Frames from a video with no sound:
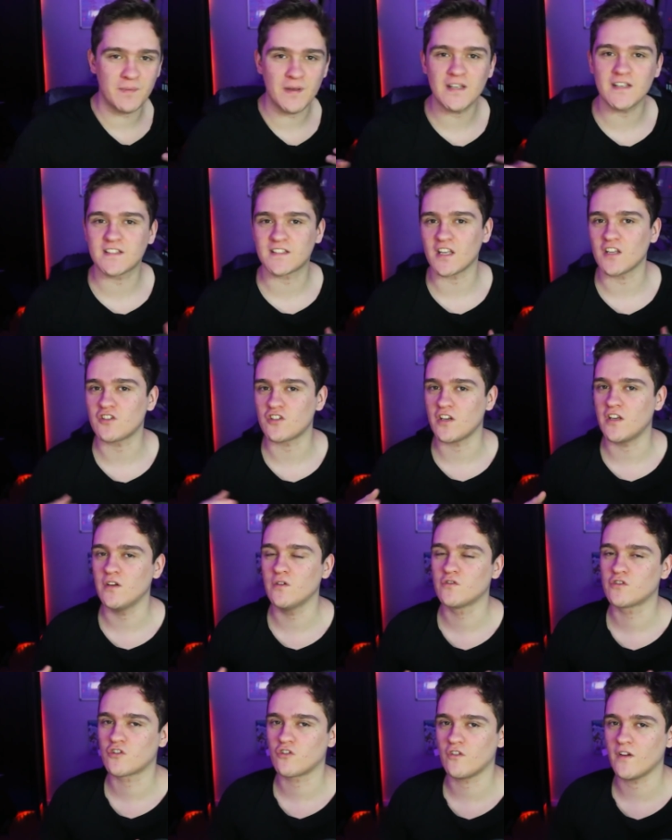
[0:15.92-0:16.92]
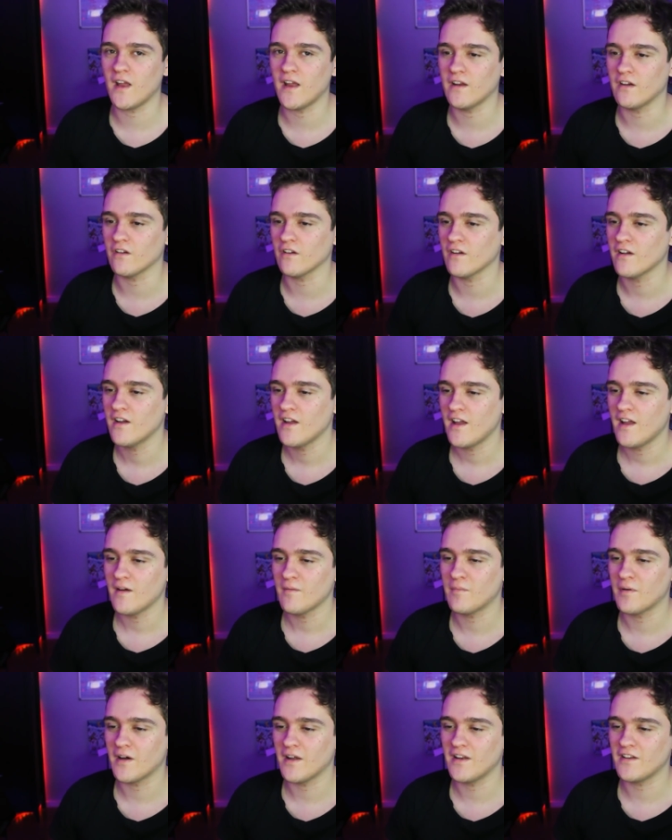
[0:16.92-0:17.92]
been such a huge creator,
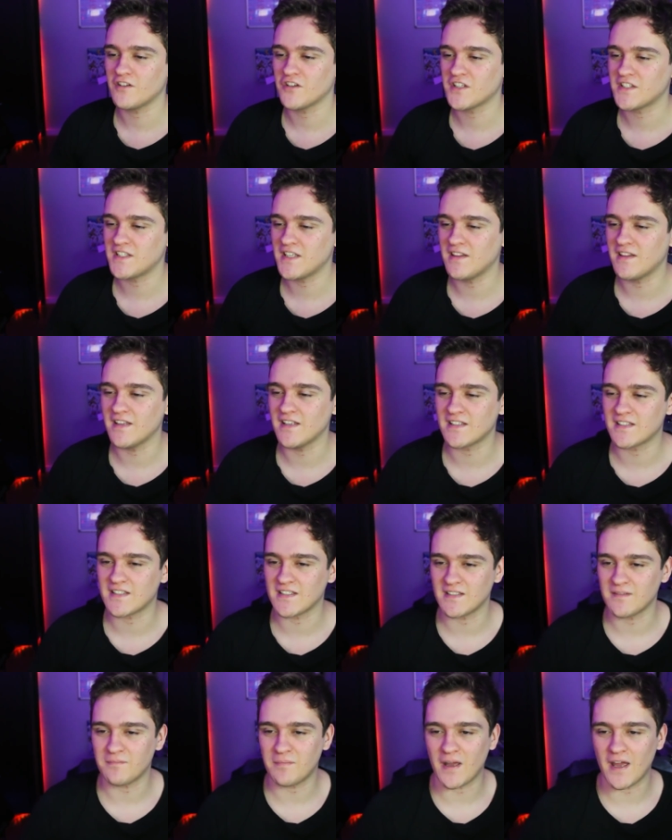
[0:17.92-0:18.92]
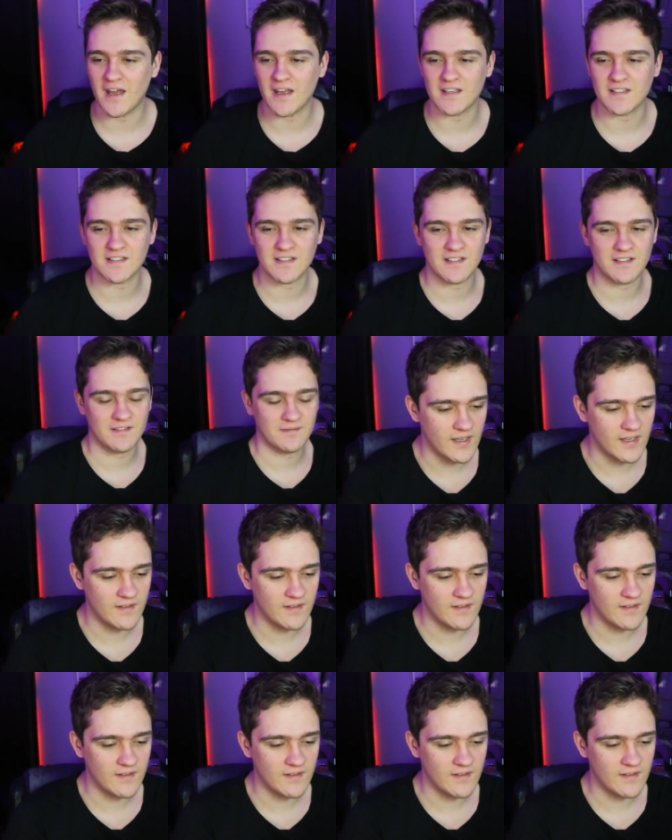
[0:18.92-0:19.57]
but just in this past,